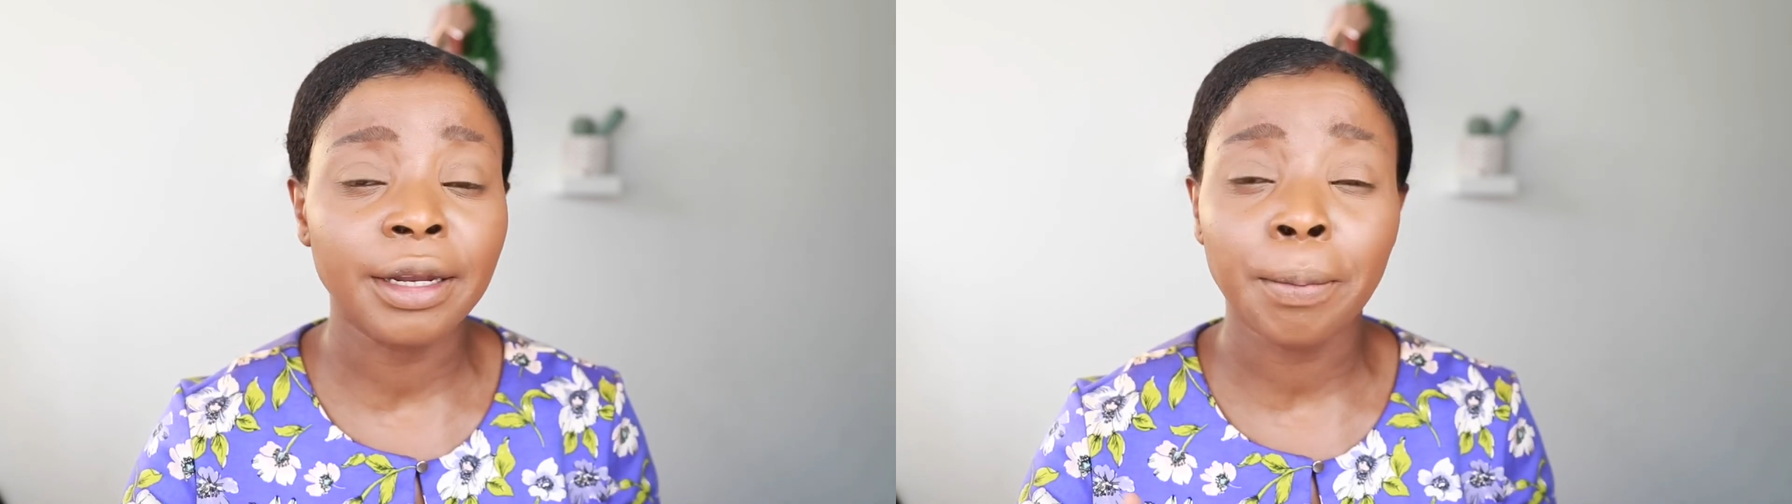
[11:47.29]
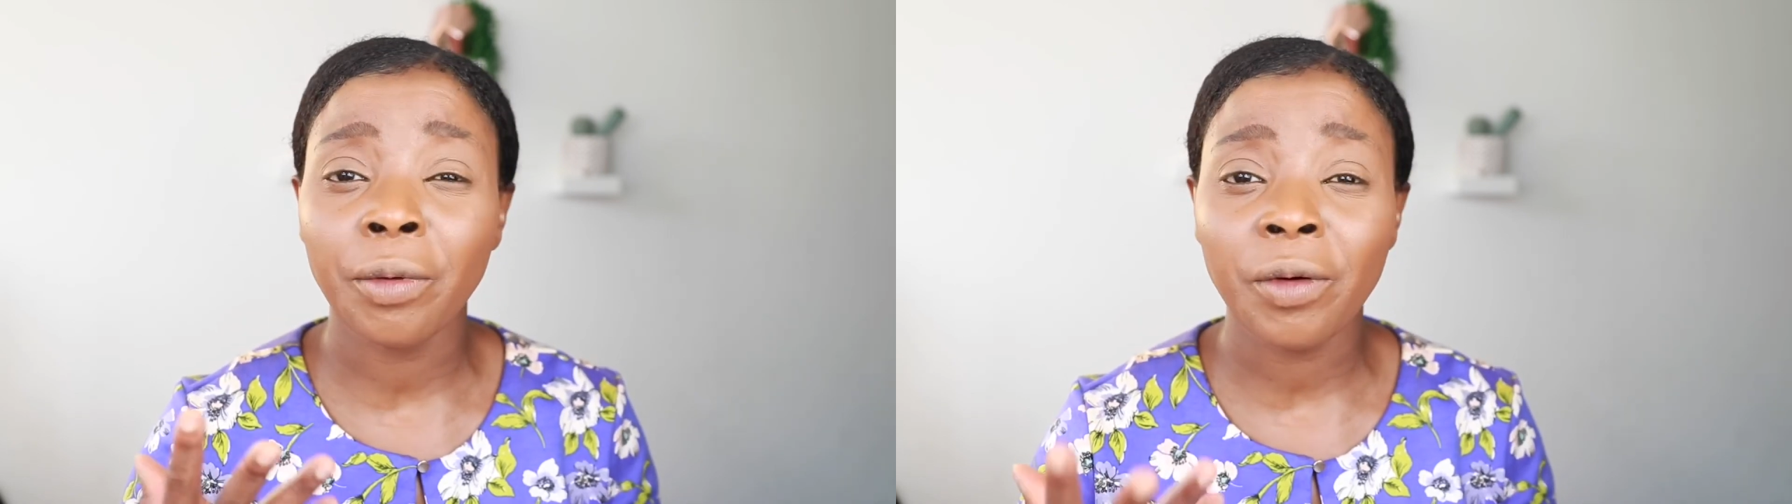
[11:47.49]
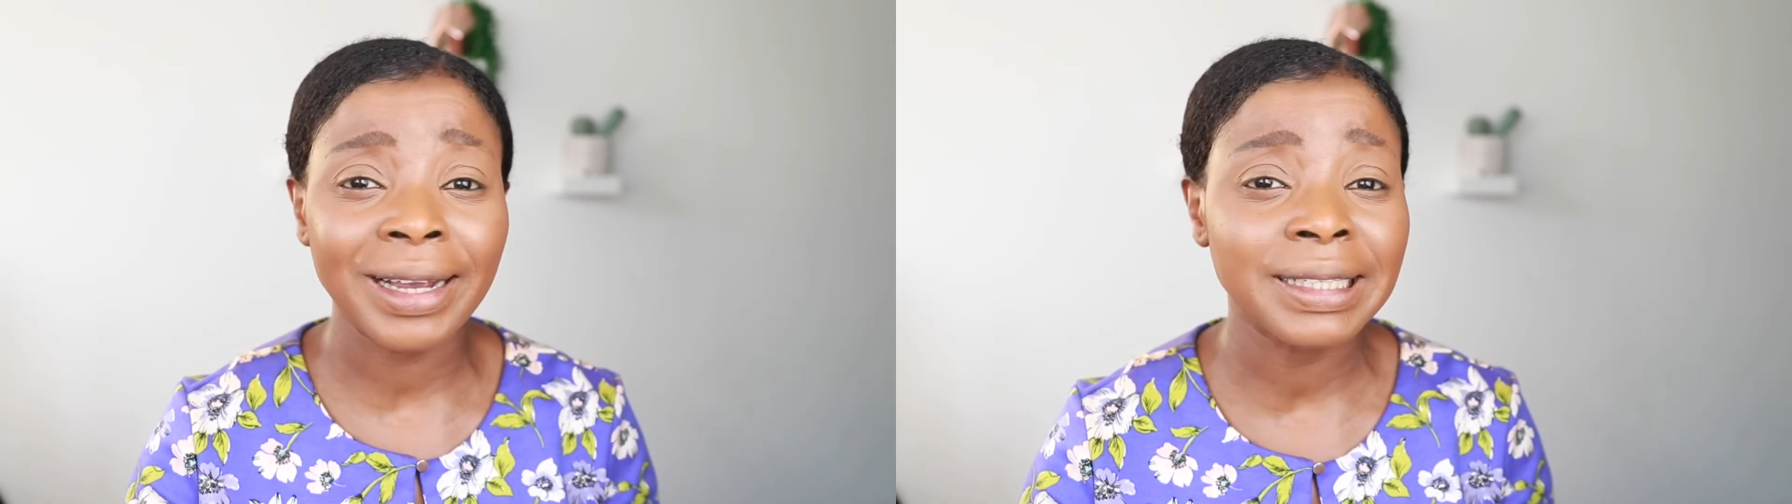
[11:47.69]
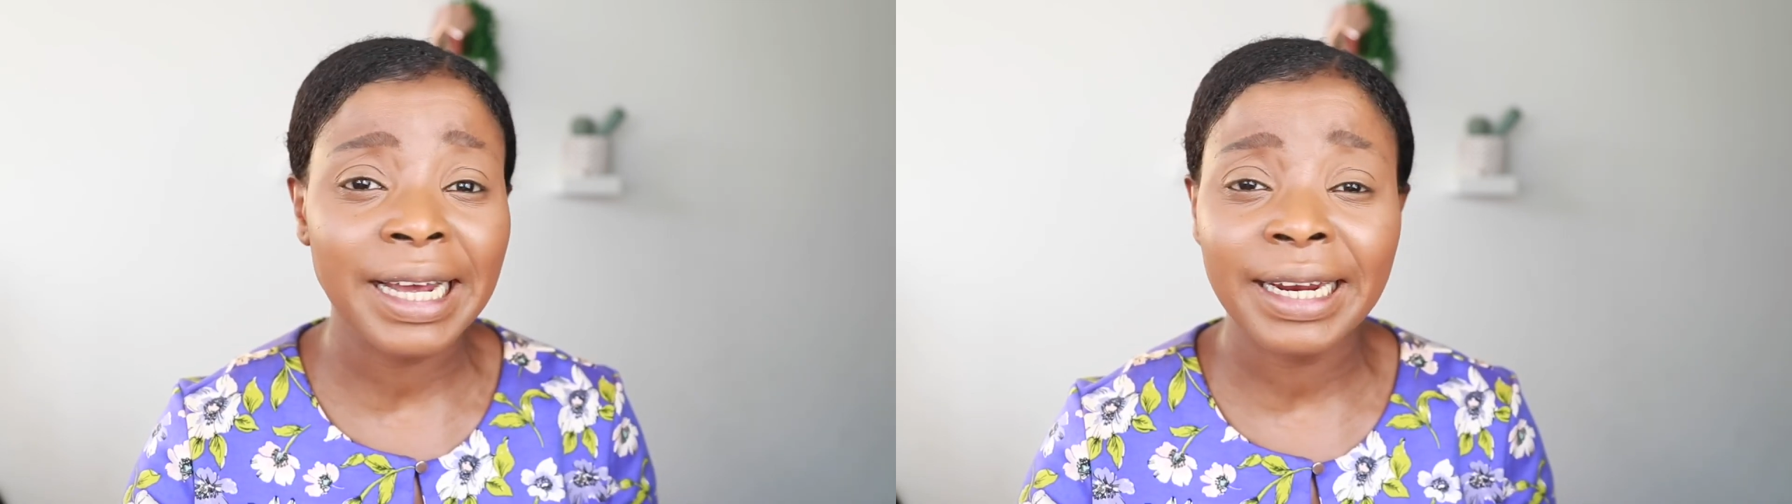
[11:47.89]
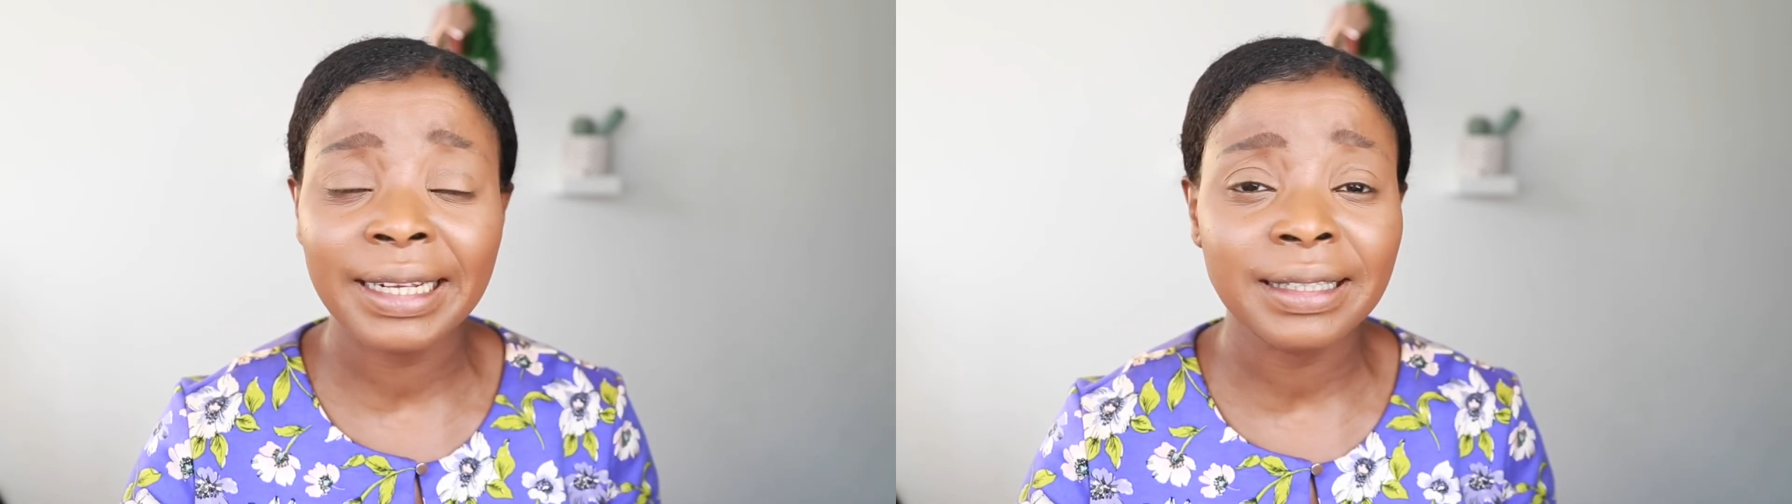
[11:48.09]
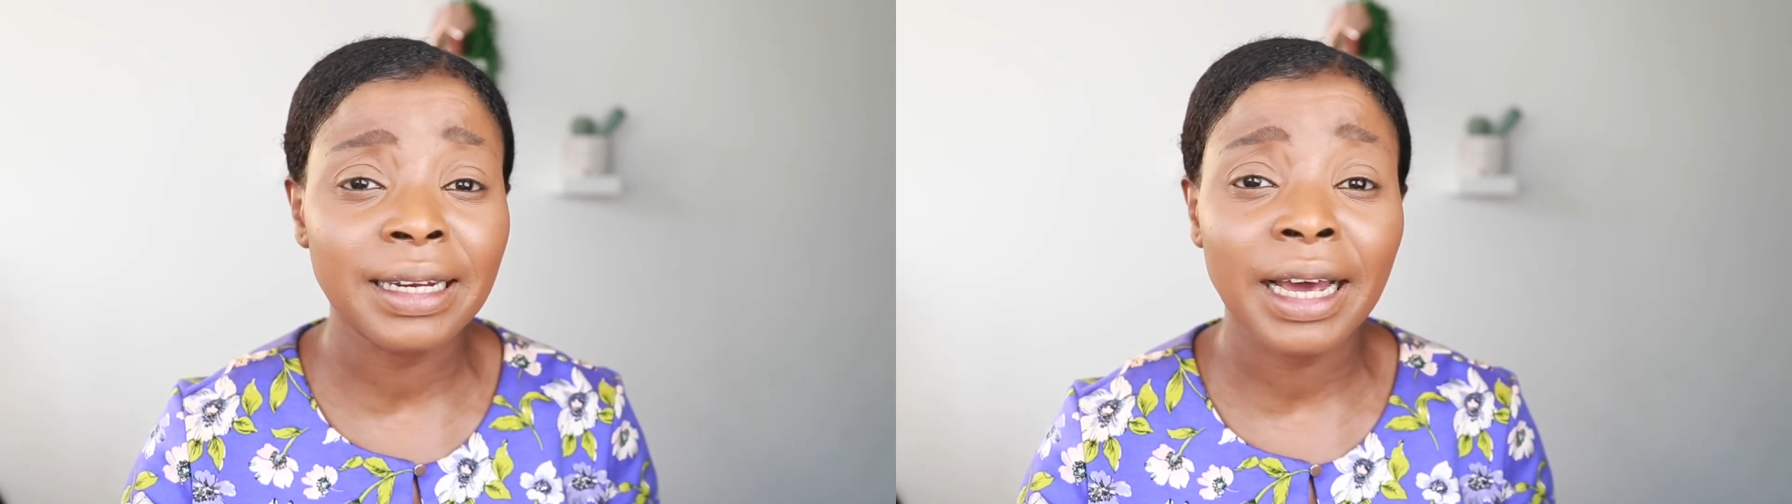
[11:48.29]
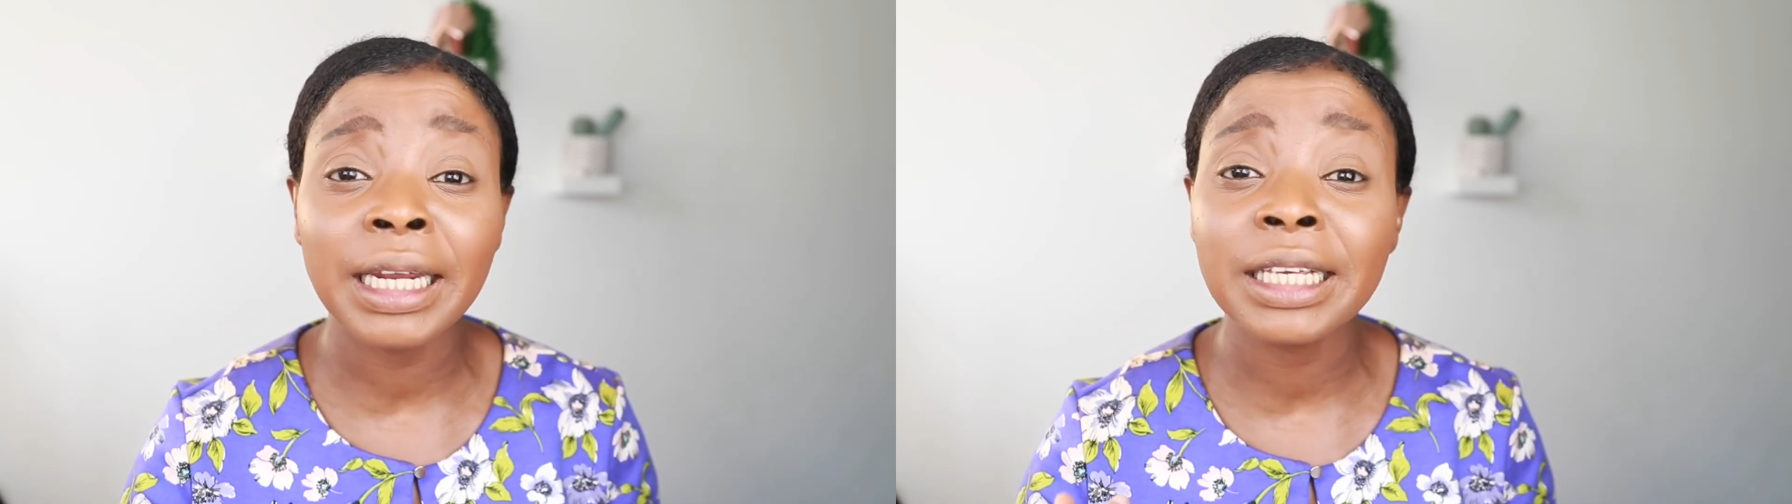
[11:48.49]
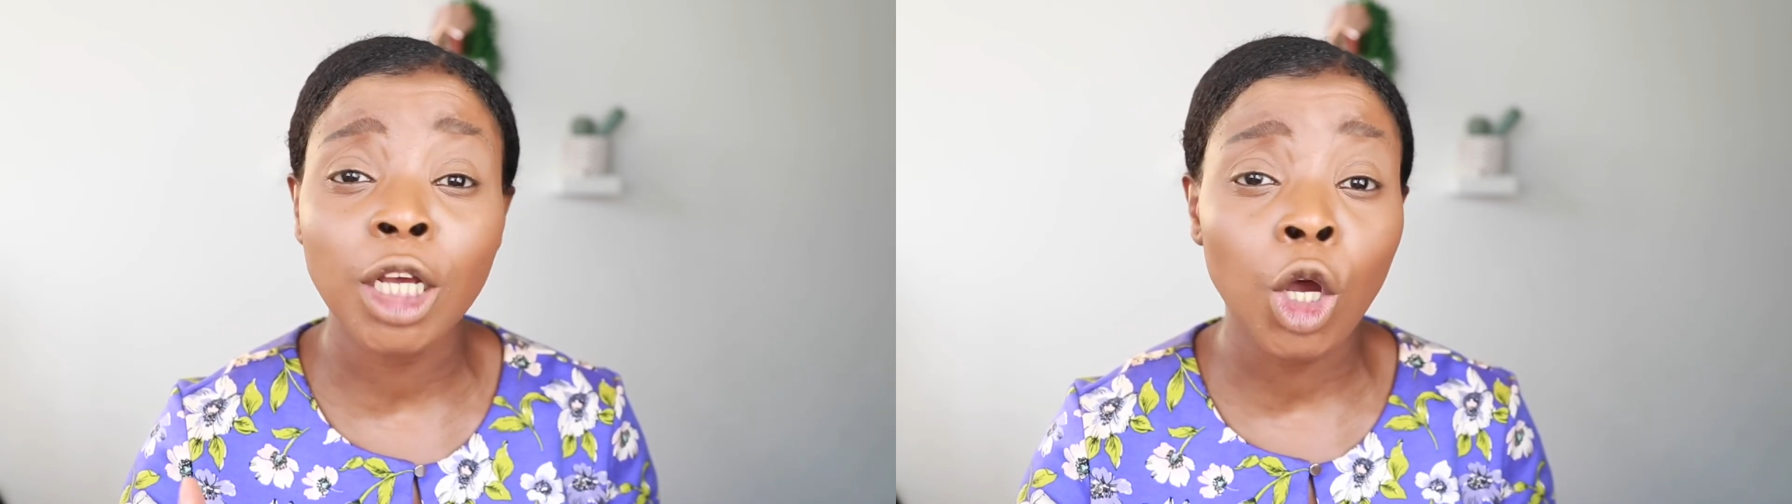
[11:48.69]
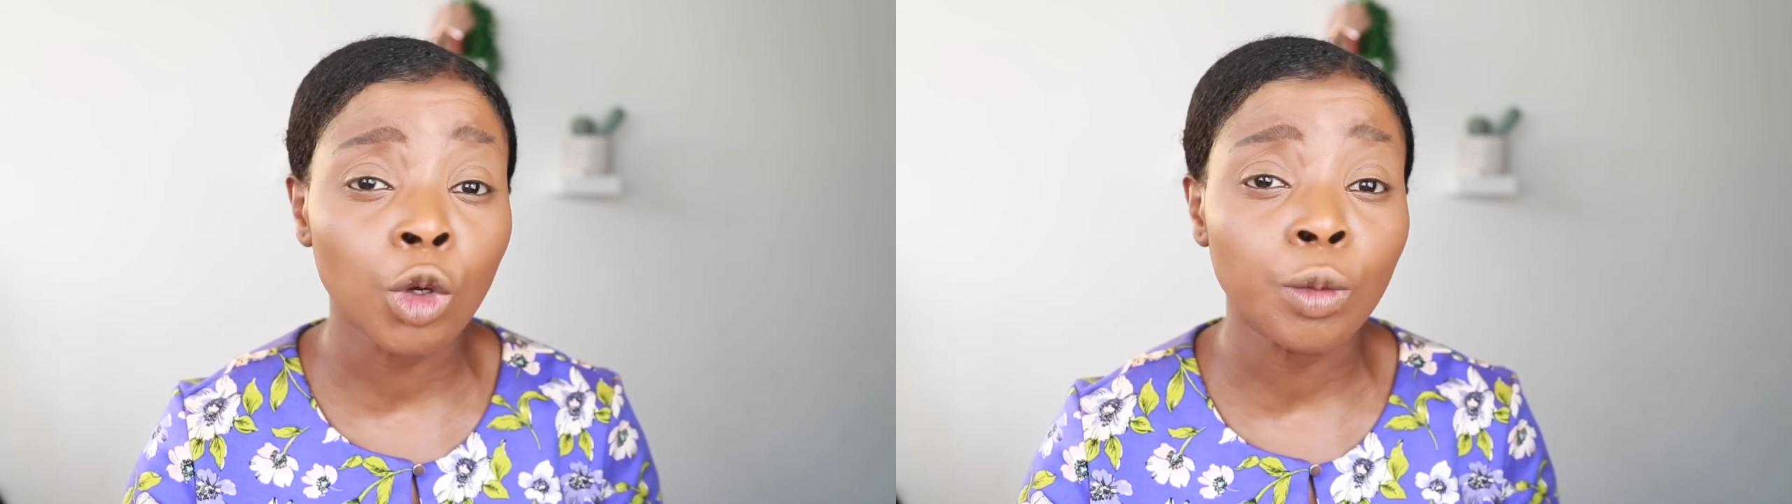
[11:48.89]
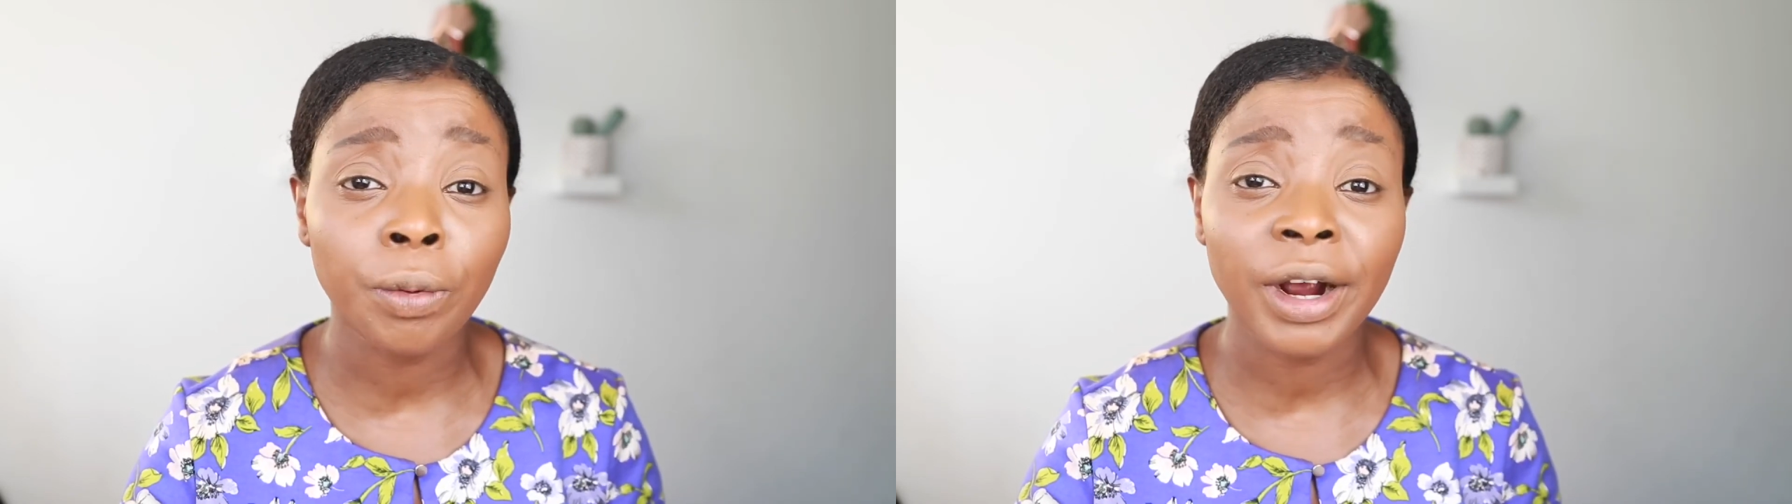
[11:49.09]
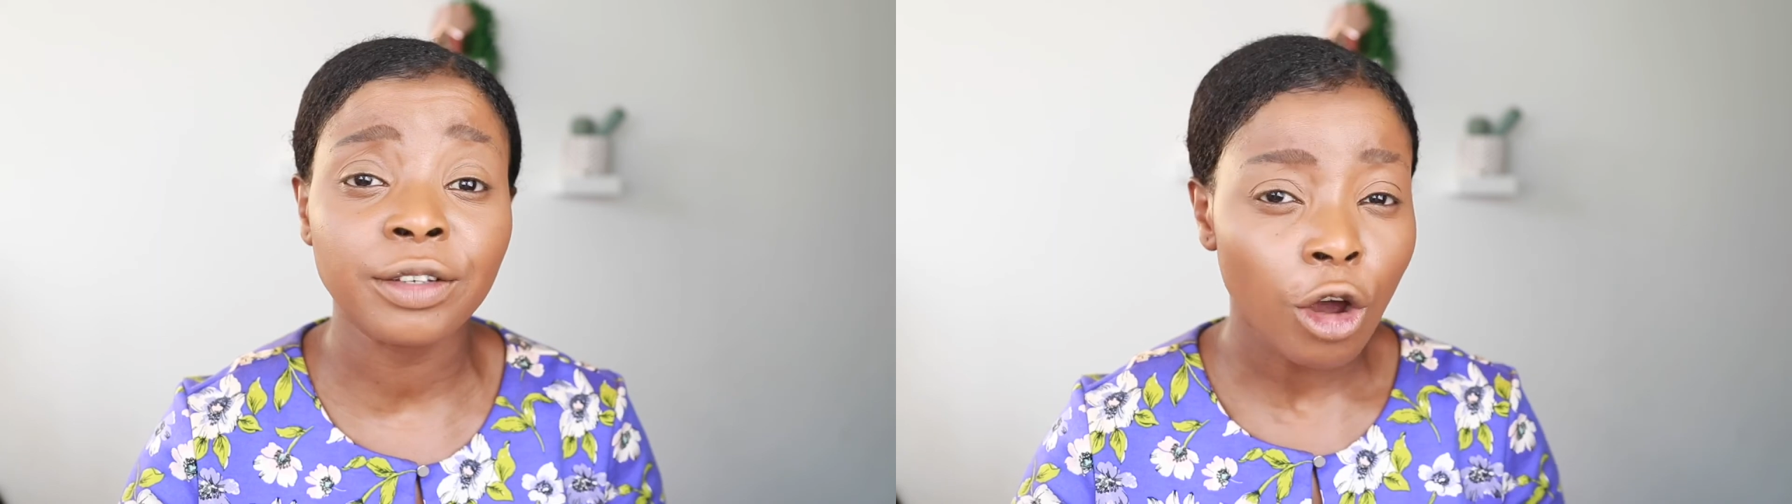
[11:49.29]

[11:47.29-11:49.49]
The price $9.99 is a good price.